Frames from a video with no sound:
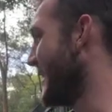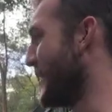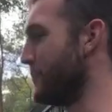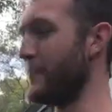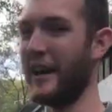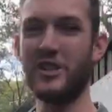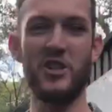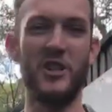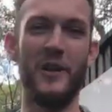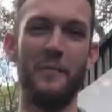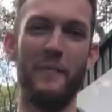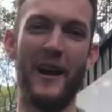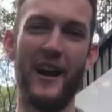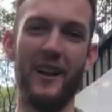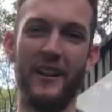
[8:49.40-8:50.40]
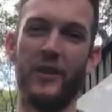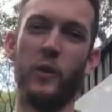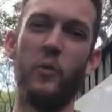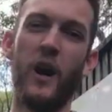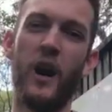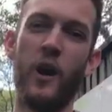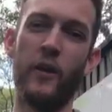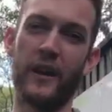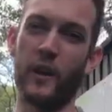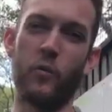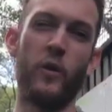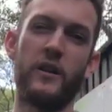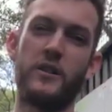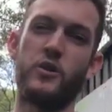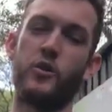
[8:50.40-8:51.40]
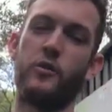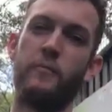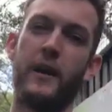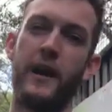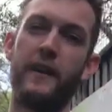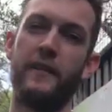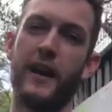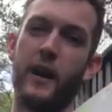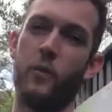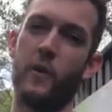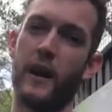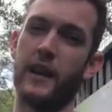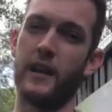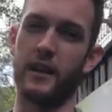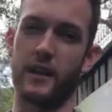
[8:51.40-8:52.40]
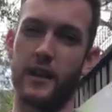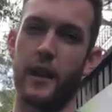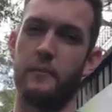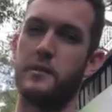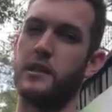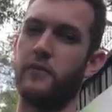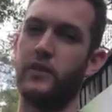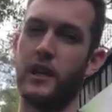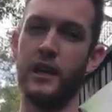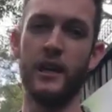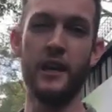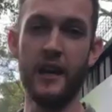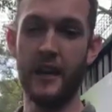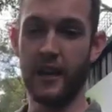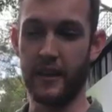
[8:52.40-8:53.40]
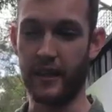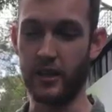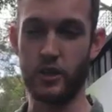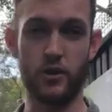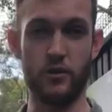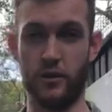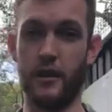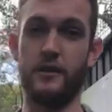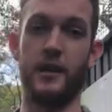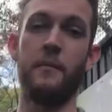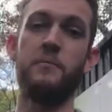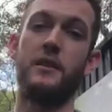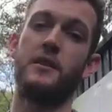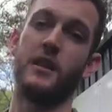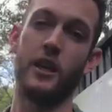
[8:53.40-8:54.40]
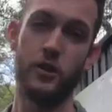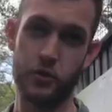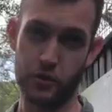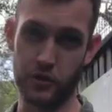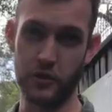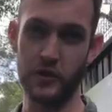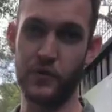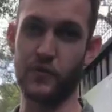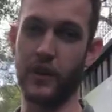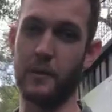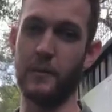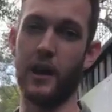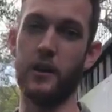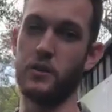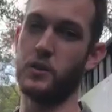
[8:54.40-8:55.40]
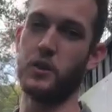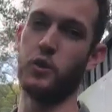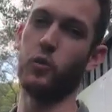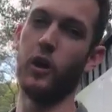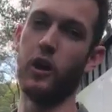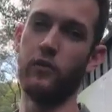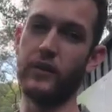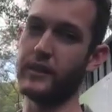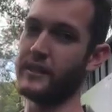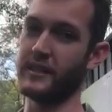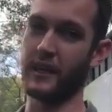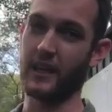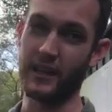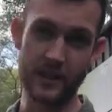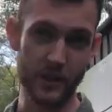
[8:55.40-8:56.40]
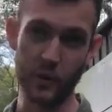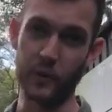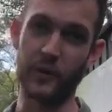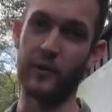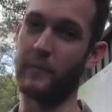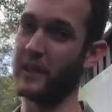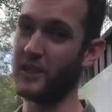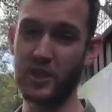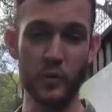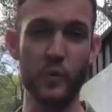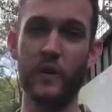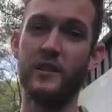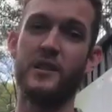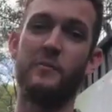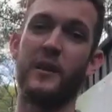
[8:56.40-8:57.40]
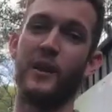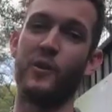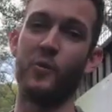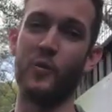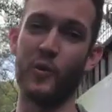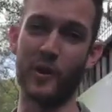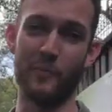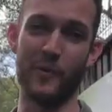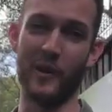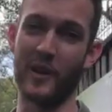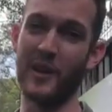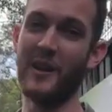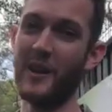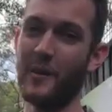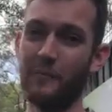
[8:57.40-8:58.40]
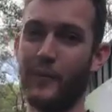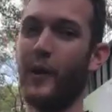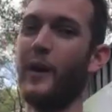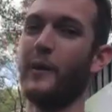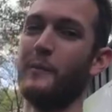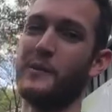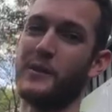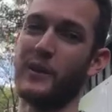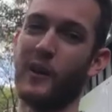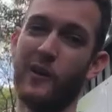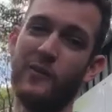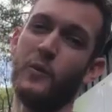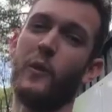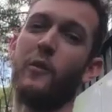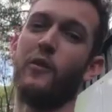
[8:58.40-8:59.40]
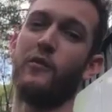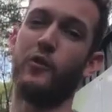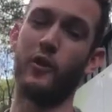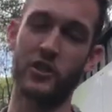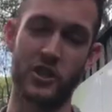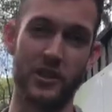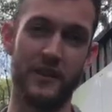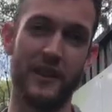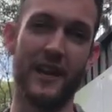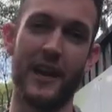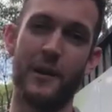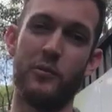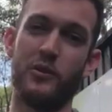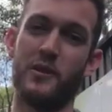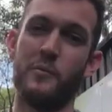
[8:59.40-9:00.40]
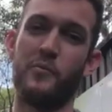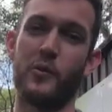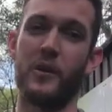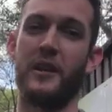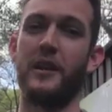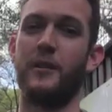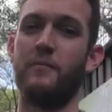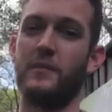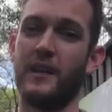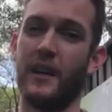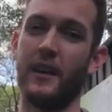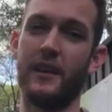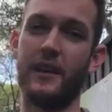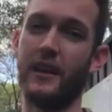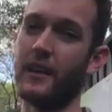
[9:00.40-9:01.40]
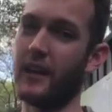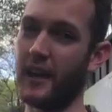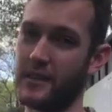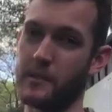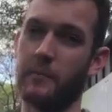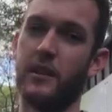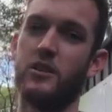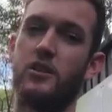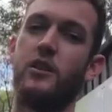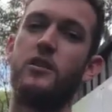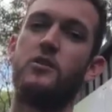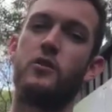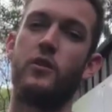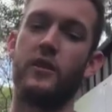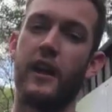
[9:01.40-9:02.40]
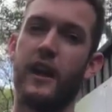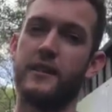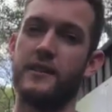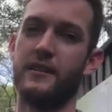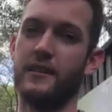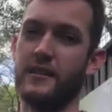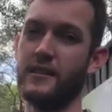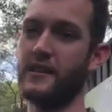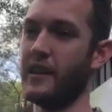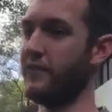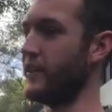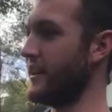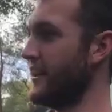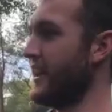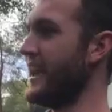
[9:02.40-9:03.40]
bachelor male in the wild, and he wanted to remain that way in captivity. They attempted to introduce females to Elvis. He killed them. He just wanted to be in a water body by himself. We were fortunately able to bring him down here, as I mentioned, in 2007.